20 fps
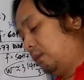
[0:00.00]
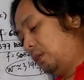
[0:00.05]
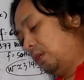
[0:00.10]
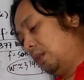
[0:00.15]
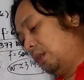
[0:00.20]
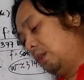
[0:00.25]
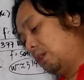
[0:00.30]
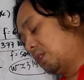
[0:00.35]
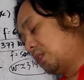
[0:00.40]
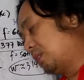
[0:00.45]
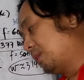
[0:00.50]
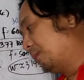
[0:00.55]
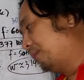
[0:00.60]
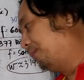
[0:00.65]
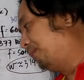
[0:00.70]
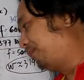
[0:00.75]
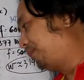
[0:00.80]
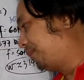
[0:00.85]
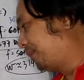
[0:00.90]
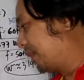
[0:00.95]
just
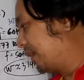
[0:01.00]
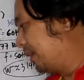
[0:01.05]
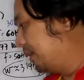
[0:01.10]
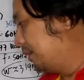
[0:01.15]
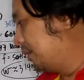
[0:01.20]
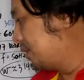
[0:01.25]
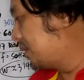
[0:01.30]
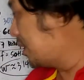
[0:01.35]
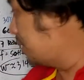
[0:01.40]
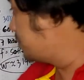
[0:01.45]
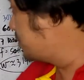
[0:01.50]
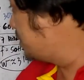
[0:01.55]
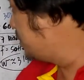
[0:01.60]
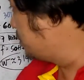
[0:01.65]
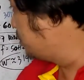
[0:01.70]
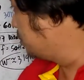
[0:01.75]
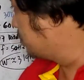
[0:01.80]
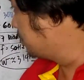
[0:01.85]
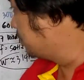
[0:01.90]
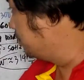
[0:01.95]

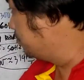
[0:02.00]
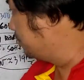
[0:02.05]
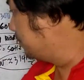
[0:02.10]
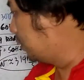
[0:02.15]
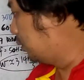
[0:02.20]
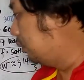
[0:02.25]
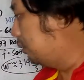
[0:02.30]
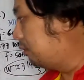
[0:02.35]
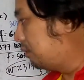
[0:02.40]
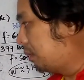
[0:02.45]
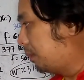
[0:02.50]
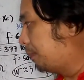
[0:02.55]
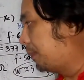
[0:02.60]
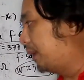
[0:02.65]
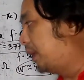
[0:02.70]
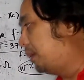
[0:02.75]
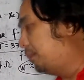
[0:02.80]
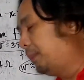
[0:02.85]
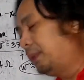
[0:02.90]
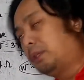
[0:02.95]
substitute all of the
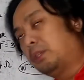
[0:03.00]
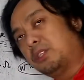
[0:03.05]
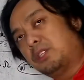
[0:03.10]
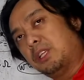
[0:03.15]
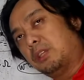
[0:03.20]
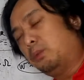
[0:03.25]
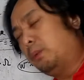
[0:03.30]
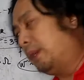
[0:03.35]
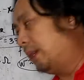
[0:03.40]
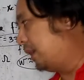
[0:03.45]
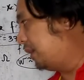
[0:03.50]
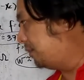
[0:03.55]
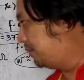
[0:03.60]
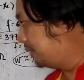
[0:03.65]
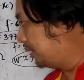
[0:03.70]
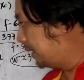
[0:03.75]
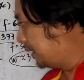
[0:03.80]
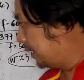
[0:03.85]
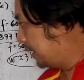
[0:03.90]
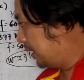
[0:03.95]
parameters that we have.
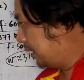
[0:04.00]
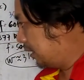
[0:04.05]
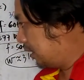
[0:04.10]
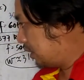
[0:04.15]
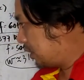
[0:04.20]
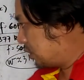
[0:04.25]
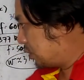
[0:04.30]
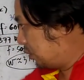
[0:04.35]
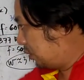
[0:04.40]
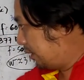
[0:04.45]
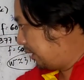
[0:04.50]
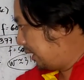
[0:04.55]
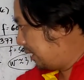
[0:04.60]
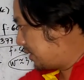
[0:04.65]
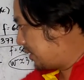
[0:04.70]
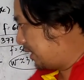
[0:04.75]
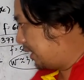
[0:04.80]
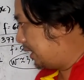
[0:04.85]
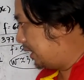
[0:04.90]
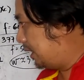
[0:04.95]
So
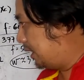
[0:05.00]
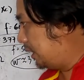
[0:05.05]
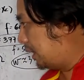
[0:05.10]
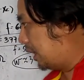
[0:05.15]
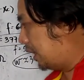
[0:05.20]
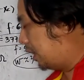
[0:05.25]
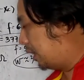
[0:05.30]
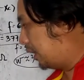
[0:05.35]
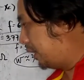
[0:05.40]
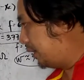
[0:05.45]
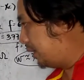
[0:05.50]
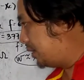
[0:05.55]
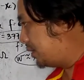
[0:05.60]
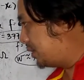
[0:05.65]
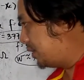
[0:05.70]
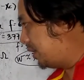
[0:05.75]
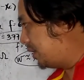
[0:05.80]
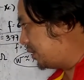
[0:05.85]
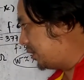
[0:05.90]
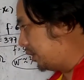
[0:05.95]
XL, uh, R is
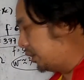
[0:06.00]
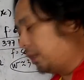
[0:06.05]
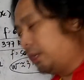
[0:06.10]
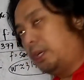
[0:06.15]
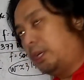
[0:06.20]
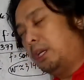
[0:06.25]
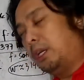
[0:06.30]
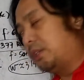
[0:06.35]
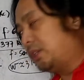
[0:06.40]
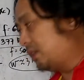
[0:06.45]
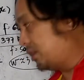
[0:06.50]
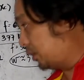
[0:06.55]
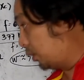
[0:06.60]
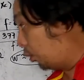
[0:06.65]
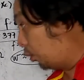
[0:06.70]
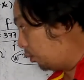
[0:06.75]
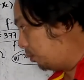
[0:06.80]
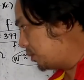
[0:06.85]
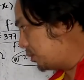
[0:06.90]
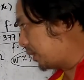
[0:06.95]
60 hertz, uh, 60
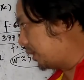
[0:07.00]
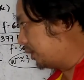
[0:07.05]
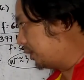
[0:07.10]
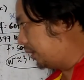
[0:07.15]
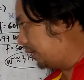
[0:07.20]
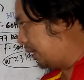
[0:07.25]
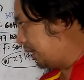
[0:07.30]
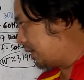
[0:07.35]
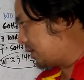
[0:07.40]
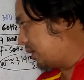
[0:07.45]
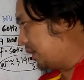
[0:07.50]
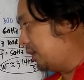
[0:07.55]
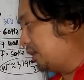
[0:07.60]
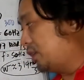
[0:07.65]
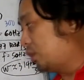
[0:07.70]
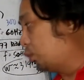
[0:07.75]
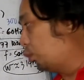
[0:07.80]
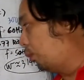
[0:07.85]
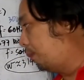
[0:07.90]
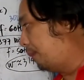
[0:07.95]
ohms rather, XL
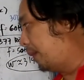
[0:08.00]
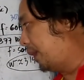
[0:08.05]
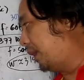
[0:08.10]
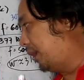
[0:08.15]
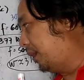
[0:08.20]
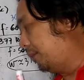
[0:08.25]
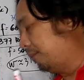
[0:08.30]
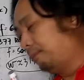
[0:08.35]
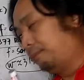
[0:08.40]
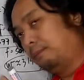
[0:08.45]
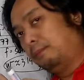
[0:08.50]
is 2 pi